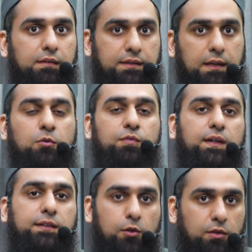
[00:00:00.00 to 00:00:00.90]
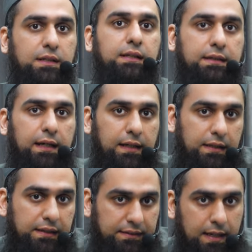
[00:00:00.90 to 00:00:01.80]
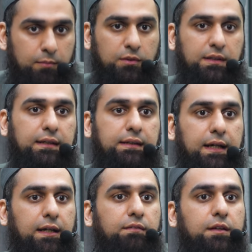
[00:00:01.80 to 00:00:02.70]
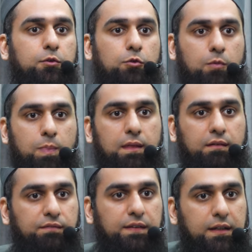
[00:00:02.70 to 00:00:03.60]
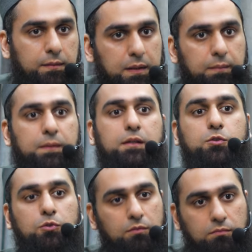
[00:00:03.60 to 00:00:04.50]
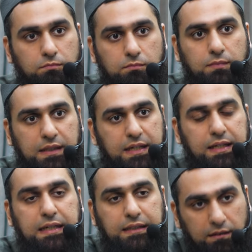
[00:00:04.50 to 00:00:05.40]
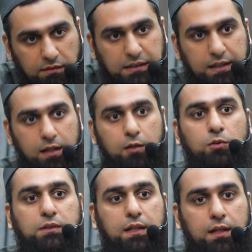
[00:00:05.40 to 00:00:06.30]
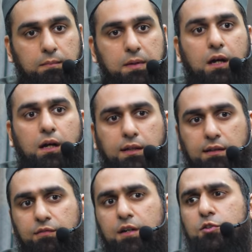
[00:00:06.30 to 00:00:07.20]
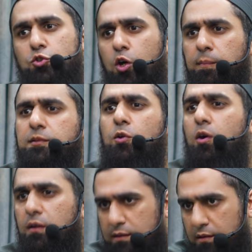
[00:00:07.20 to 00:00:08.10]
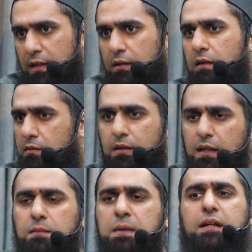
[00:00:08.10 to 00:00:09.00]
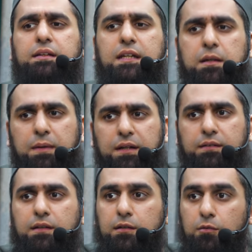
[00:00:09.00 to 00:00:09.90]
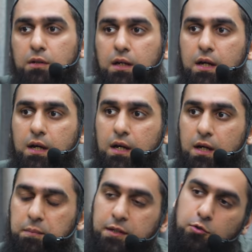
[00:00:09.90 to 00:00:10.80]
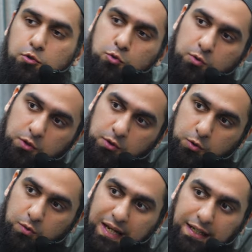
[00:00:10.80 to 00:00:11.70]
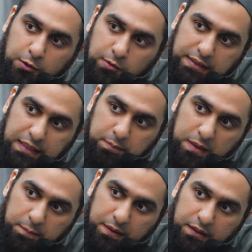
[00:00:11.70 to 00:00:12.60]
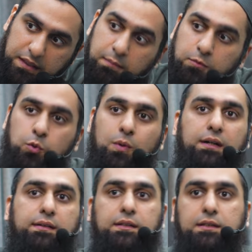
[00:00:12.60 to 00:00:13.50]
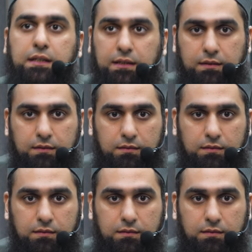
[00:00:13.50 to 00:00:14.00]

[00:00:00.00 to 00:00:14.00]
some of us are on this side, at least I'm on this side, where you know, we are people jo deen ki daawat de rahe hote hain, bayans, workshops, talks, right? And it doesn't make us any better than you. But you know, you get to see people come towards the deen,